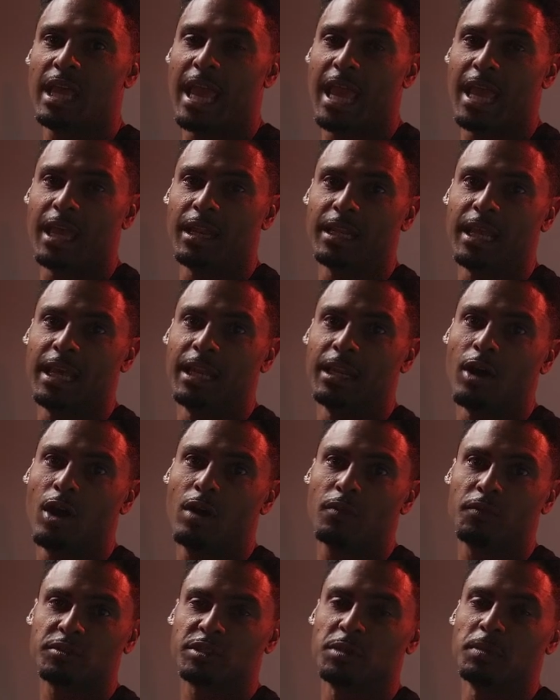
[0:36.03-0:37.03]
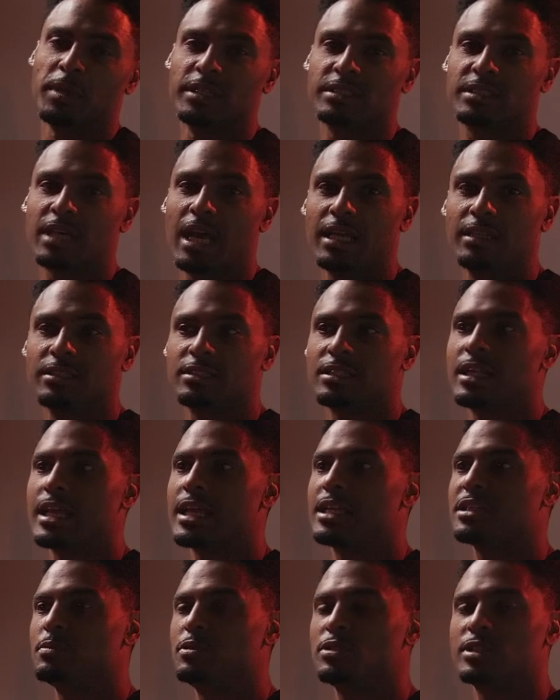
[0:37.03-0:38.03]
and offer some insight in
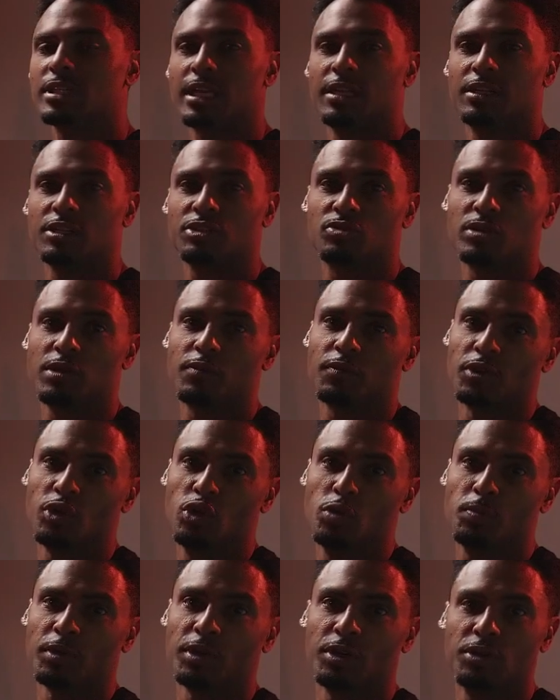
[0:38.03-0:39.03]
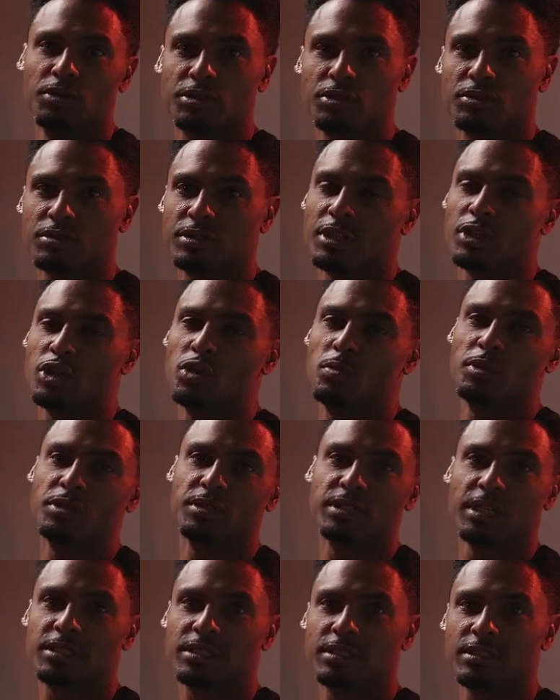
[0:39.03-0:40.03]
today's music industry for new producers and new
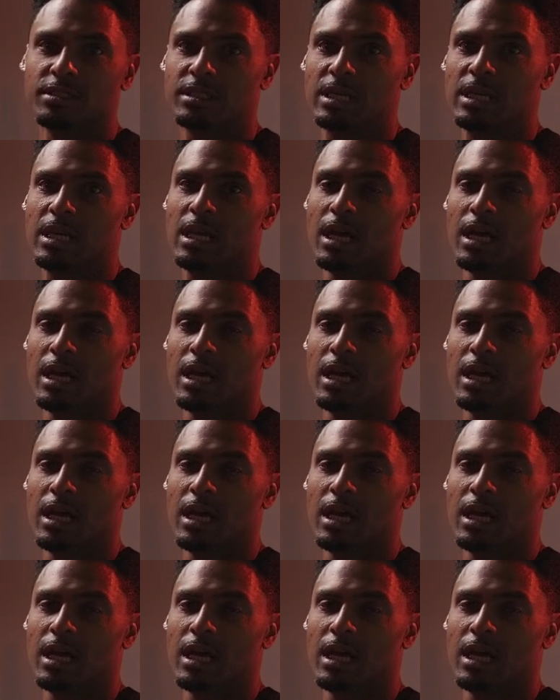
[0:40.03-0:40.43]
musicians